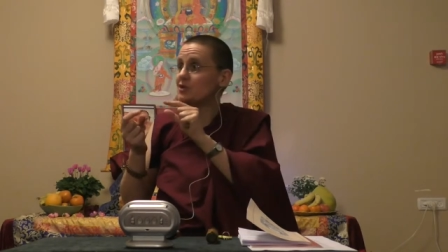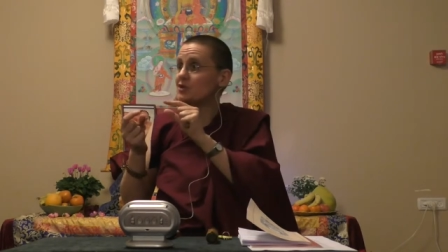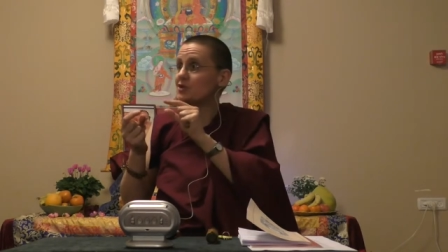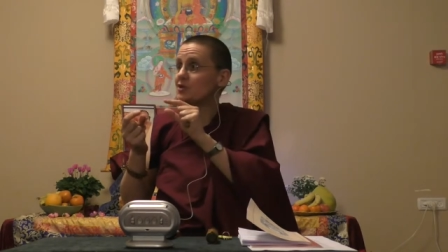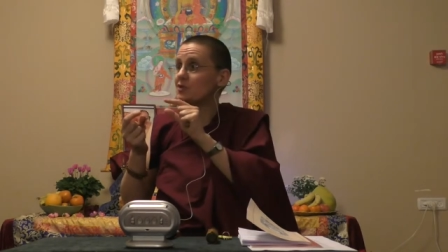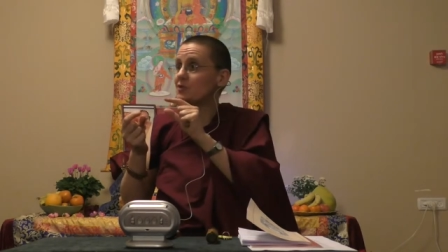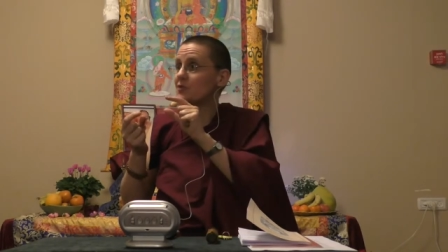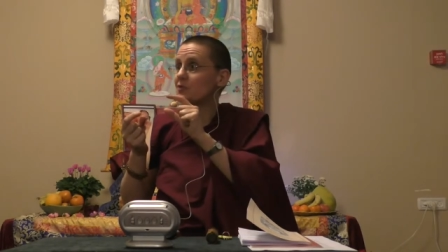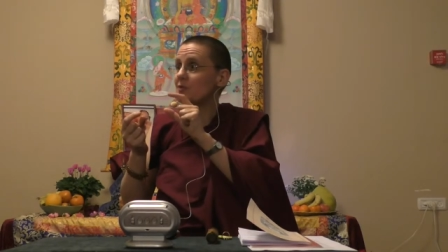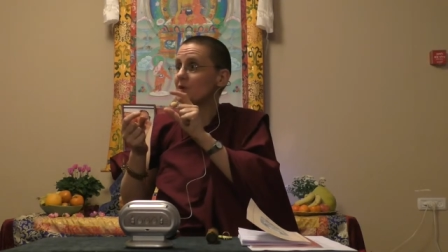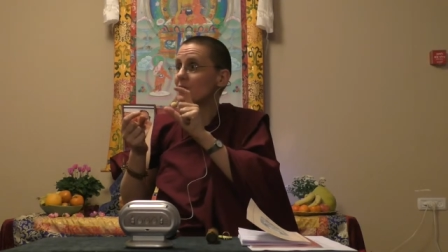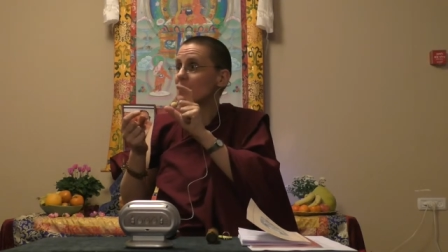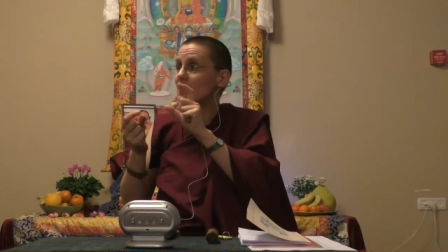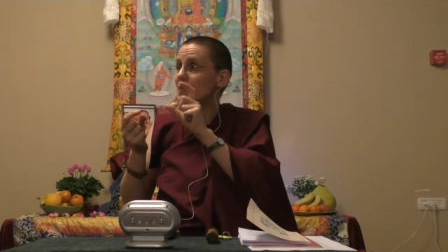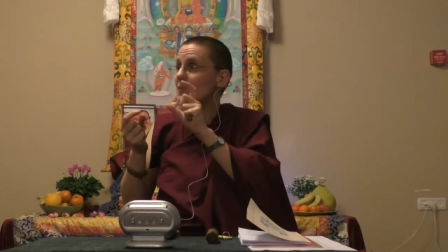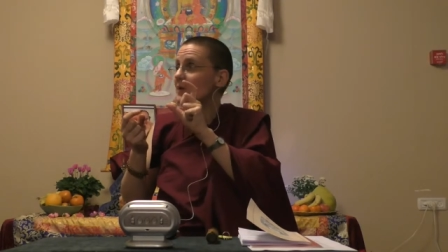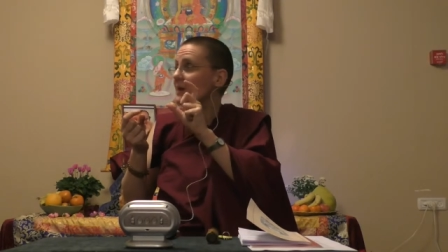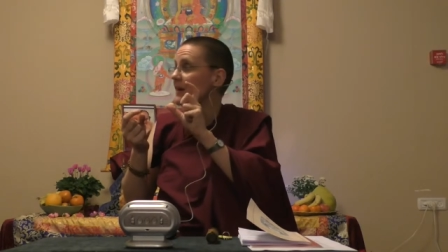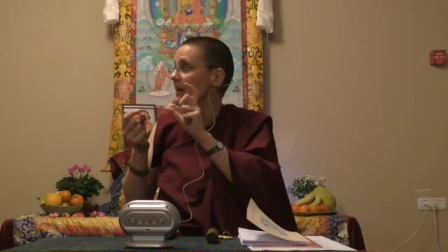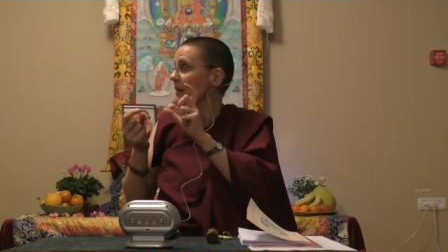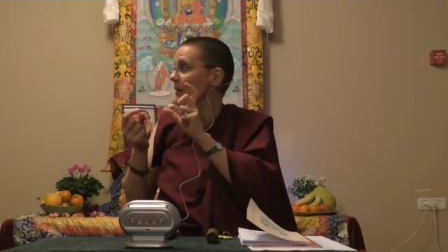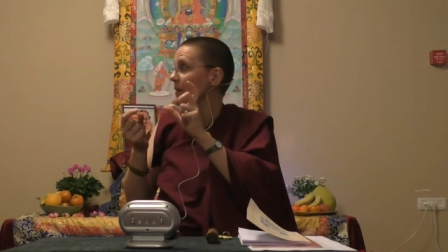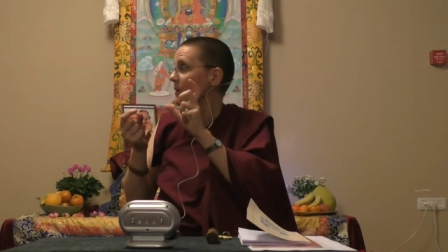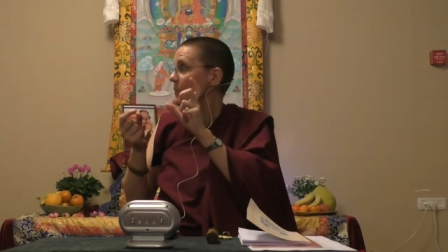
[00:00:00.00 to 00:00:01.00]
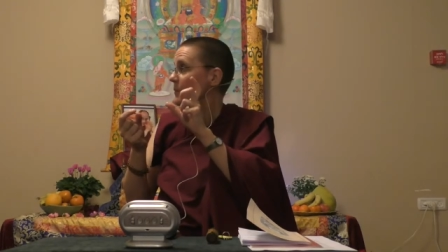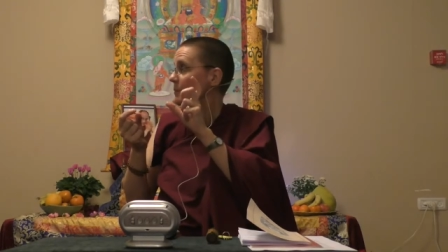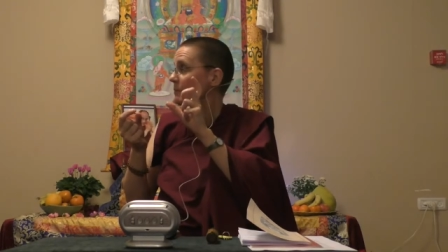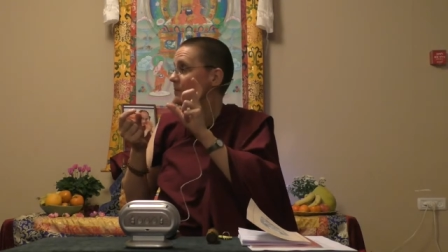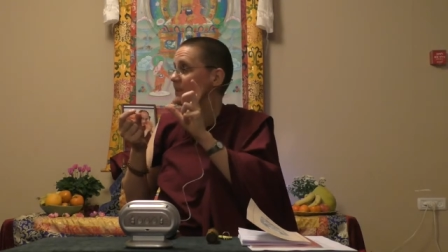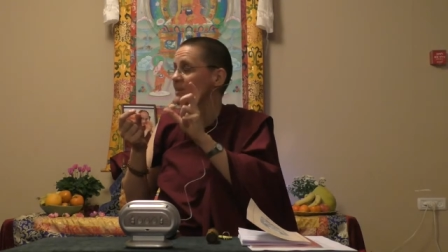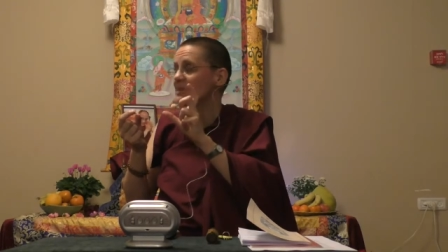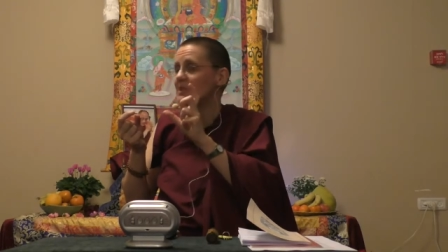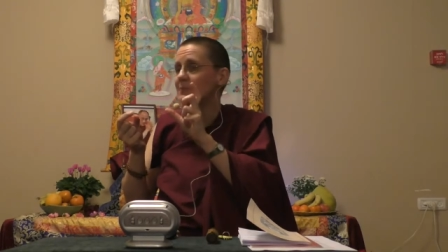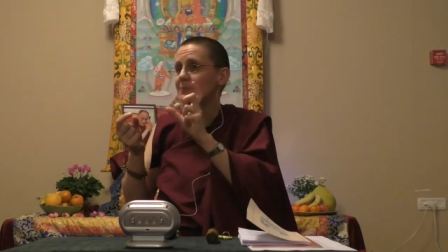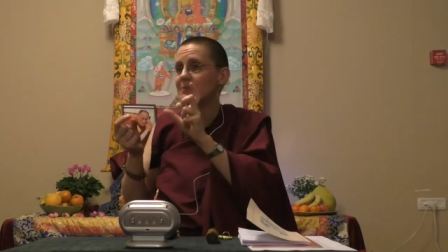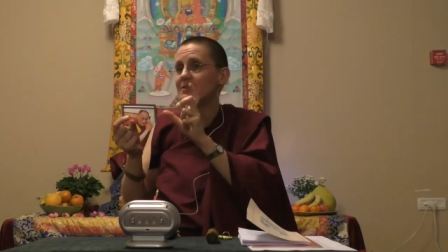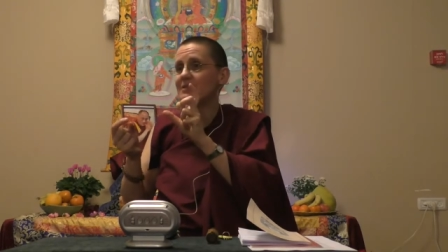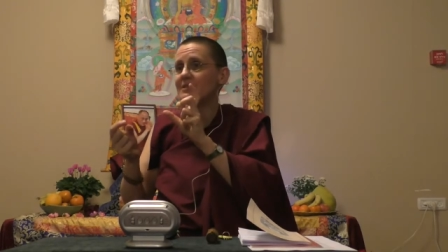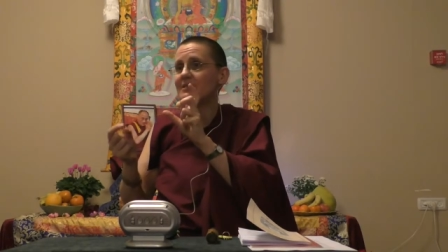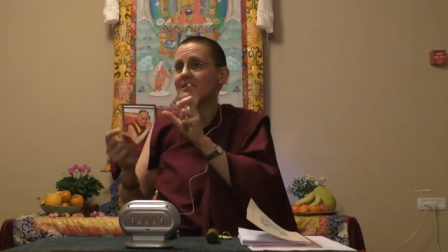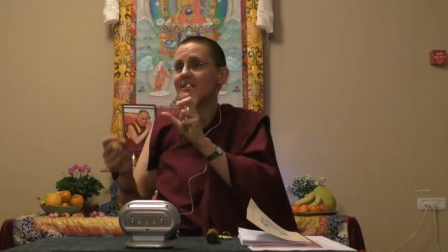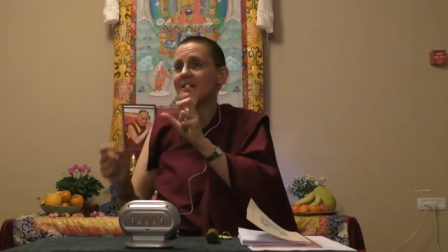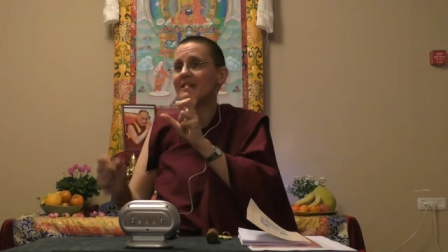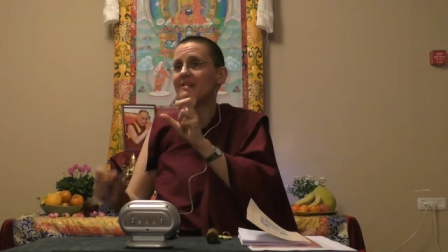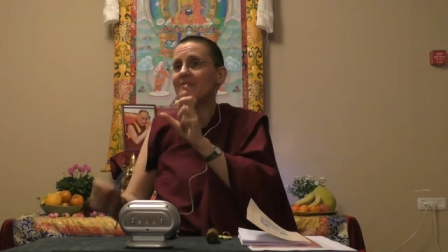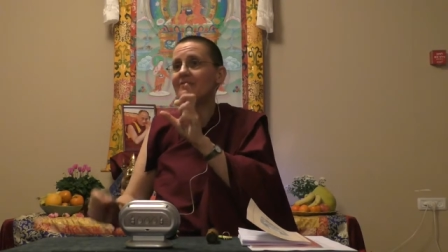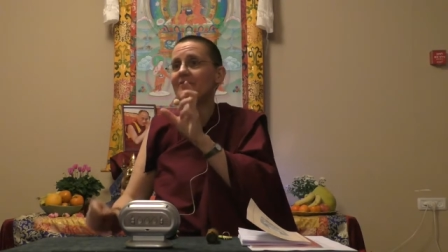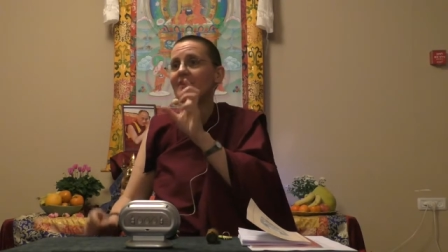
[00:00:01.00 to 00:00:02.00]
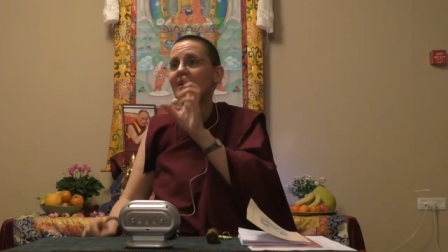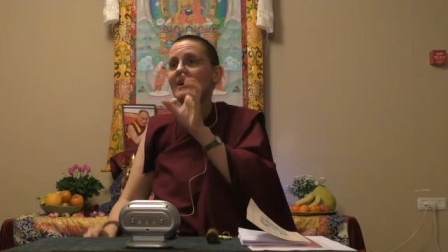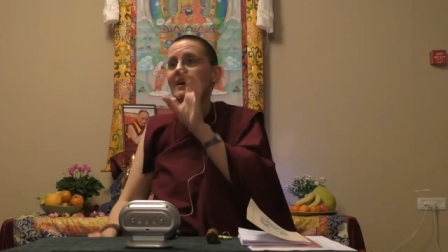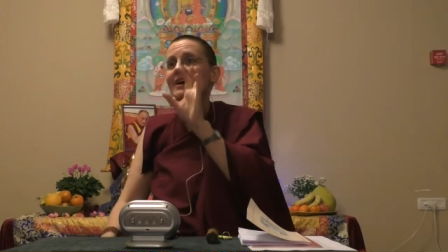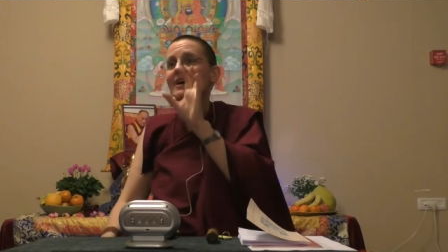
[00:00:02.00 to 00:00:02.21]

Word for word: do, we misperceive